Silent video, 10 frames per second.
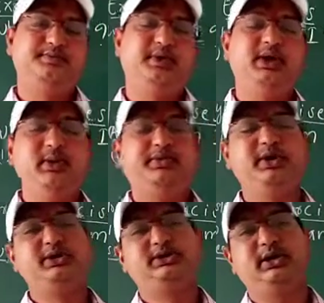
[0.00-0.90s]
medieval
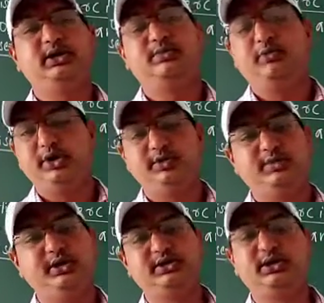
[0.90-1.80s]
period started, modern
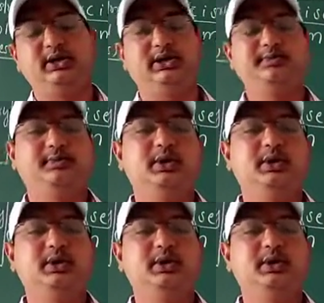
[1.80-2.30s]
period started.